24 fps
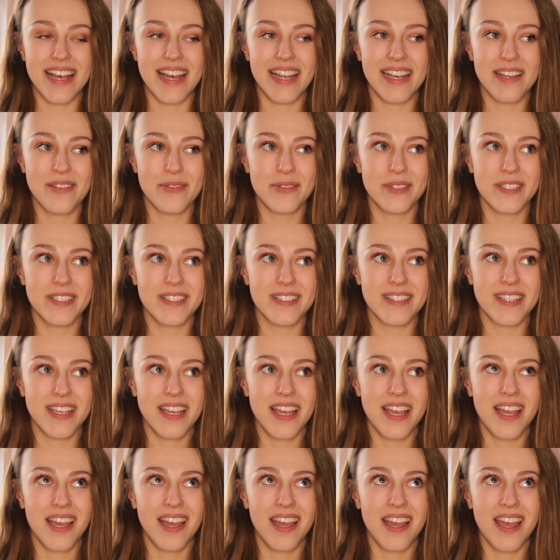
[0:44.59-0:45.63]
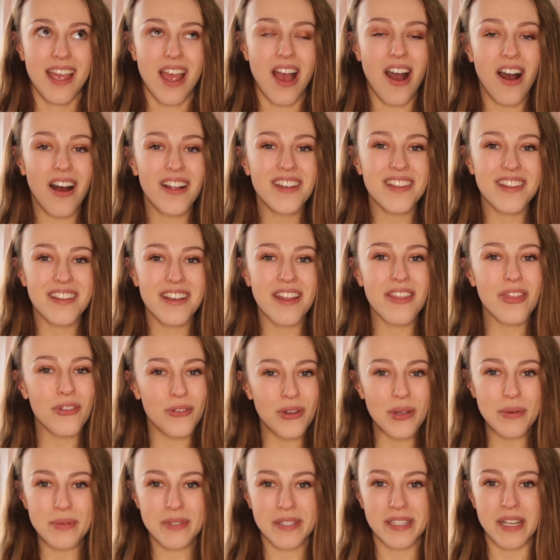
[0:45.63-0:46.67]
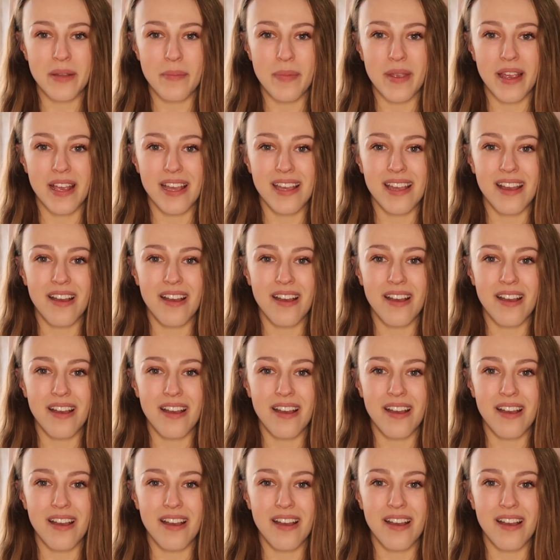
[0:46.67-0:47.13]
and it was harder than I thought it was going to be.